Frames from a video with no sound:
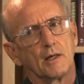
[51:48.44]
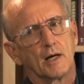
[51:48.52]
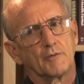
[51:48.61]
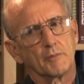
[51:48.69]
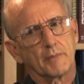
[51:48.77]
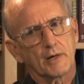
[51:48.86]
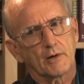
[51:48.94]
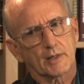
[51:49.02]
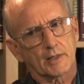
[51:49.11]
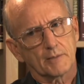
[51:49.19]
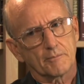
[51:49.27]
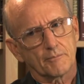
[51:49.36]

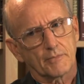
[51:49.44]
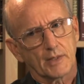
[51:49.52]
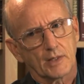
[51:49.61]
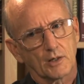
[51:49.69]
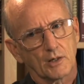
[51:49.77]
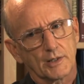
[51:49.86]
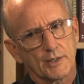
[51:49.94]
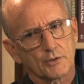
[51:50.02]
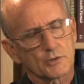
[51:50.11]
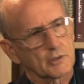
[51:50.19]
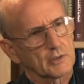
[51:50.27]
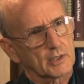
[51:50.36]
America. And our
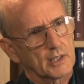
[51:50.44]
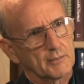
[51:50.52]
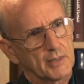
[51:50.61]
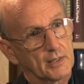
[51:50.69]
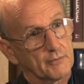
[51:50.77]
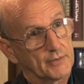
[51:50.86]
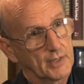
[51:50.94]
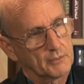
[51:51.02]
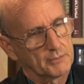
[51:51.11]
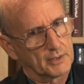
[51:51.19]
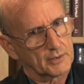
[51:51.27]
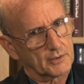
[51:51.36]
leaders are going to come out of their
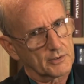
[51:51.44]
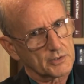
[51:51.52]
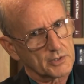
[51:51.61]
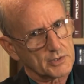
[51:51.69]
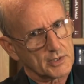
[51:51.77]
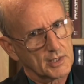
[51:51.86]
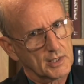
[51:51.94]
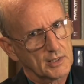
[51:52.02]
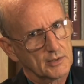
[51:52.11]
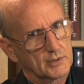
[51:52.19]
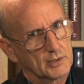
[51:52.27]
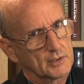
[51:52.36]
bunkers and
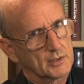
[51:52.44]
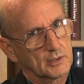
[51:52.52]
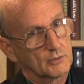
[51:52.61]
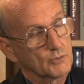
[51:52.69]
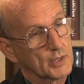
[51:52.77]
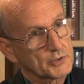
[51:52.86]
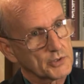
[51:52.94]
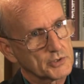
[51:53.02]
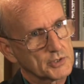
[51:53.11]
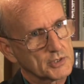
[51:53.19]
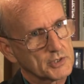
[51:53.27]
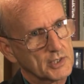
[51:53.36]
say that the
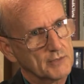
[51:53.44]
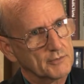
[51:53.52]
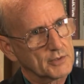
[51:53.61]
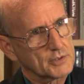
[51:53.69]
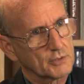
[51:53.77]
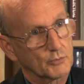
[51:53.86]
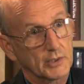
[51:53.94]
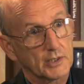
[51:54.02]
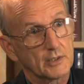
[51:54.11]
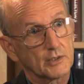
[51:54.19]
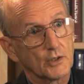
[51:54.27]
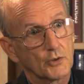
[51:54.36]
Russians deceived us, that we
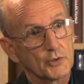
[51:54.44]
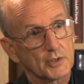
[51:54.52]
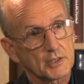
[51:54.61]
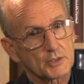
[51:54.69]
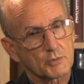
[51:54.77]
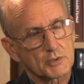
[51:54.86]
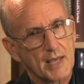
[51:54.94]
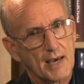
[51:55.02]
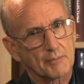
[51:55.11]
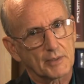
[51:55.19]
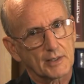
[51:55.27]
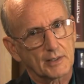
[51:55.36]
didn't know that this was
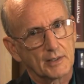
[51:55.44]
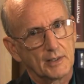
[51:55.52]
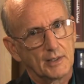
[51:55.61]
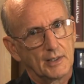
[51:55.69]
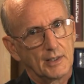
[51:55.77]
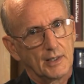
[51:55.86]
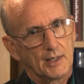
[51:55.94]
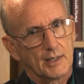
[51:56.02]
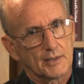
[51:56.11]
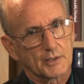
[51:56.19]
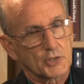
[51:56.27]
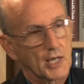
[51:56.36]
happening.
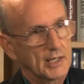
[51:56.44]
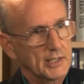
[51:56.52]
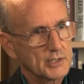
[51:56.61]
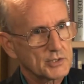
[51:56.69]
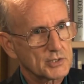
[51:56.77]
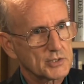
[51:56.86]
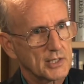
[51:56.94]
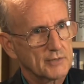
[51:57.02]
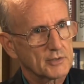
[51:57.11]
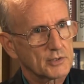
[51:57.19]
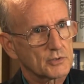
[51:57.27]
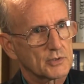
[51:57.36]
The Chinese
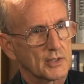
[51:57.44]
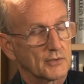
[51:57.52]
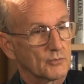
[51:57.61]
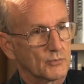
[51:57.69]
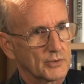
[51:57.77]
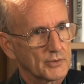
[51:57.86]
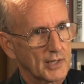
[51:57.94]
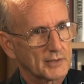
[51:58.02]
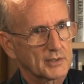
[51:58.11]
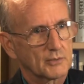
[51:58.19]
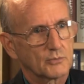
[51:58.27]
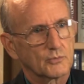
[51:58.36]
deceived us. We
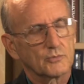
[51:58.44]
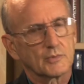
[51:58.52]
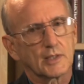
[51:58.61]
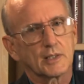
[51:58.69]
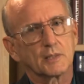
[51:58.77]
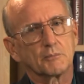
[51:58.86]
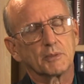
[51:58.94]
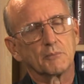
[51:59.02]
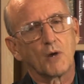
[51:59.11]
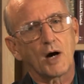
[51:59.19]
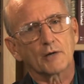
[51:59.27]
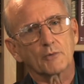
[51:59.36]
thought that they had been
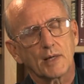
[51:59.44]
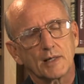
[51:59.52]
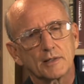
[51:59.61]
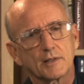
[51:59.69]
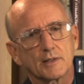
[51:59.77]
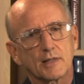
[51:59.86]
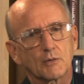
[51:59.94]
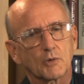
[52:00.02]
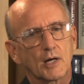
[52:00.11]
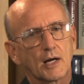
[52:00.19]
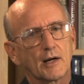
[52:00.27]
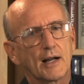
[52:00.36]
moderated, that they
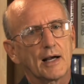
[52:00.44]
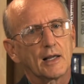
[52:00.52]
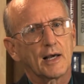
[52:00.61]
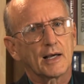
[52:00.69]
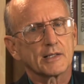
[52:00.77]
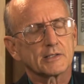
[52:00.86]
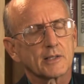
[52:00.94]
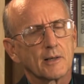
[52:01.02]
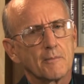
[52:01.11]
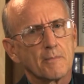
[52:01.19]
were our allies.